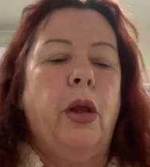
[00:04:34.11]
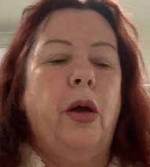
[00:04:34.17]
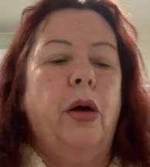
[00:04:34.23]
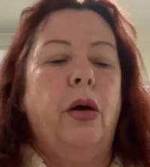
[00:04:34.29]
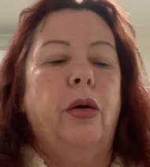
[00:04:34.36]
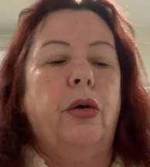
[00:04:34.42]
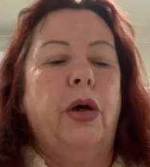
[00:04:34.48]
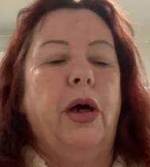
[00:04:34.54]

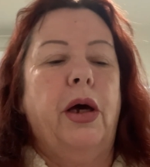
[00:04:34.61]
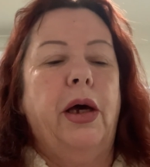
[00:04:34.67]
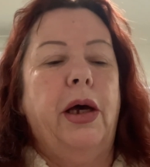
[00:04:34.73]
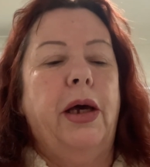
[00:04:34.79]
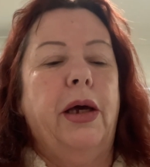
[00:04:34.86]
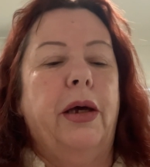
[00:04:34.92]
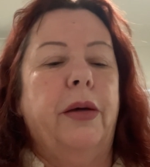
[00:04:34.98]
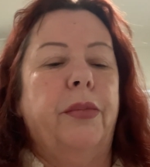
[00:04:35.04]

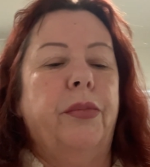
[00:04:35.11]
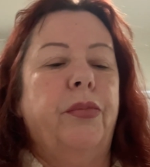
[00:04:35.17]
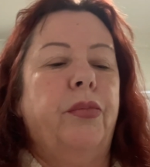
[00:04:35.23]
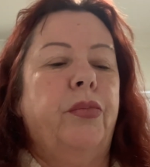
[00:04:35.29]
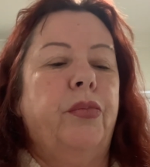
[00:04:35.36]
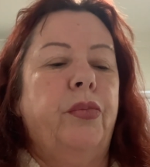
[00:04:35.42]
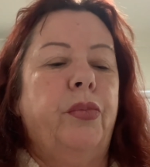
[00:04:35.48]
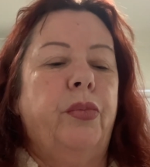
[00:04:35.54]
Okay,
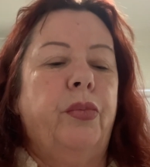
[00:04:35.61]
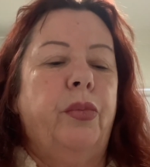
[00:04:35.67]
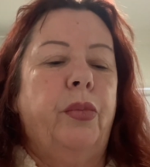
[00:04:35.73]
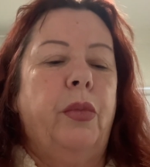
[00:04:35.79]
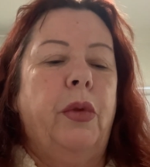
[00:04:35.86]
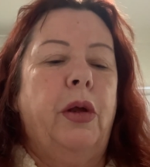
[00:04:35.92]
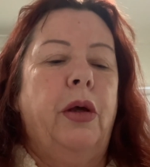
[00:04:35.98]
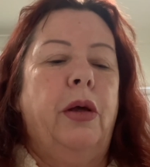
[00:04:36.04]

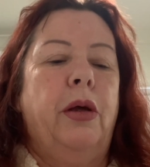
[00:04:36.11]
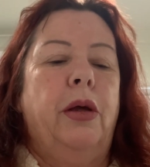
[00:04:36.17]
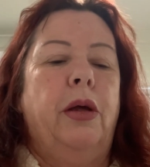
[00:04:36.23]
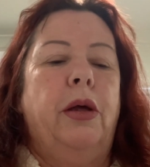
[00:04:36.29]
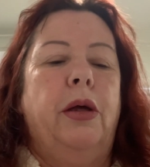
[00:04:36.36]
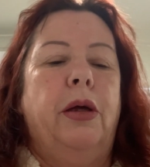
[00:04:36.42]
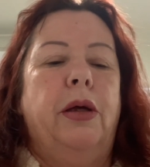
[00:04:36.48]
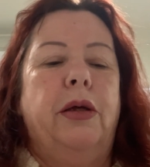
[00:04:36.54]

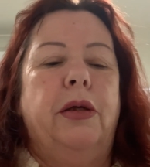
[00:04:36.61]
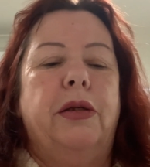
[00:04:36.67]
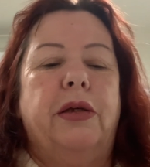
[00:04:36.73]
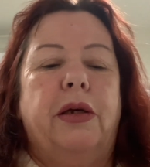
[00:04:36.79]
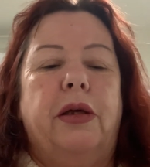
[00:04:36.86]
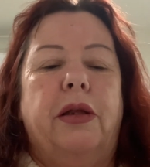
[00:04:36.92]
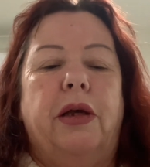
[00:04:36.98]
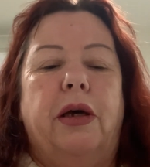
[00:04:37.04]
let's
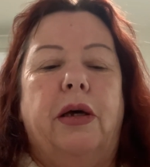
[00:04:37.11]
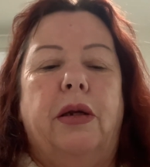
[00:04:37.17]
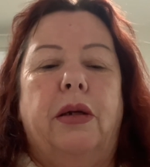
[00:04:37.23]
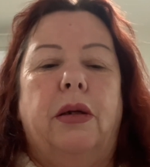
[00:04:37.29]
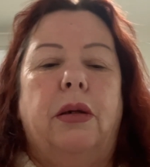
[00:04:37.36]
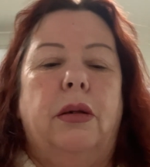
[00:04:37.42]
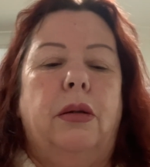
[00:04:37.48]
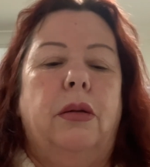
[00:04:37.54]
get that
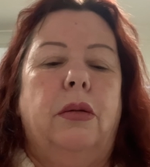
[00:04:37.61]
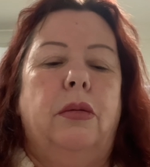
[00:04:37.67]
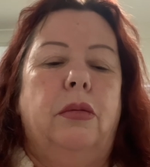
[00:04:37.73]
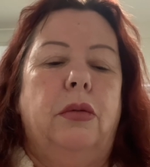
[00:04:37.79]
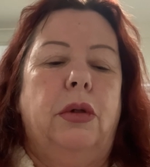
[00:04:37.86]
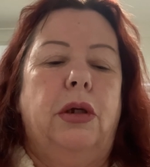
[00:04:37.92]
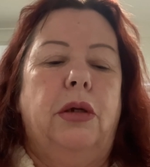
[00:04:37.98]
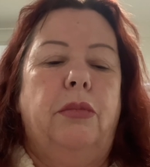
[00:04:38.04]

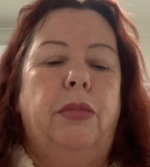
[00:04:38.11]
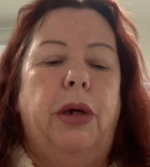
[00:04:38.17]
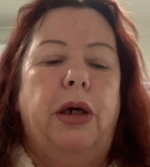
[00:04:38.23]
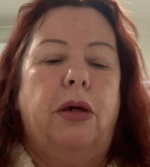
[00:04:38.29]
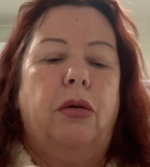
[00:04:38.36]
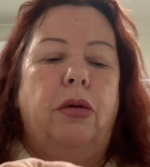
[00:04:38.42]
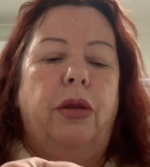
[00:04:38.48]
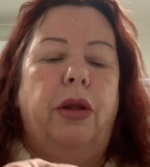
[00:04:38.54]
put back
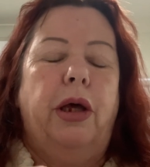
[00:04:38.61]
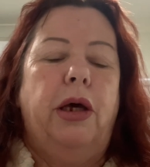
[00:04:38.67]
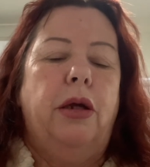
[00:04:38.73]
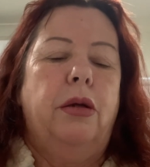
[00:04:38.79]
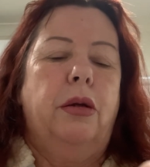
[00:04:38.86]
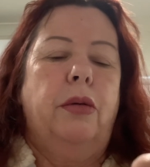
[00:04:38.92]
on that.